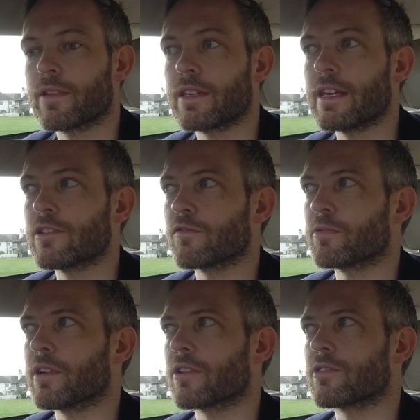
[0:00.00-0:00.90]
years of
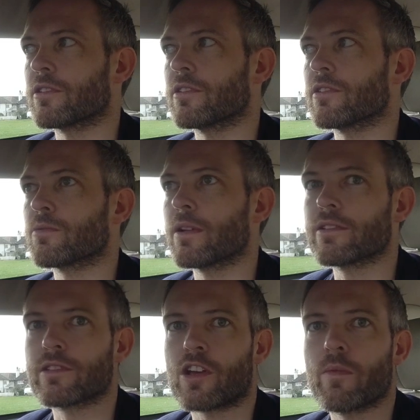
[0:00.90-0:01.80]
production, as well
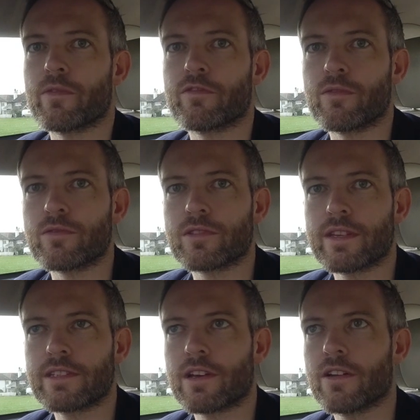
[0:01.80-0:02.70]
as the common faults on
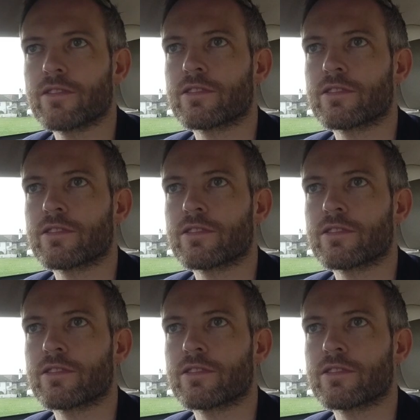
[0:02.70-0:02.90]
these cars.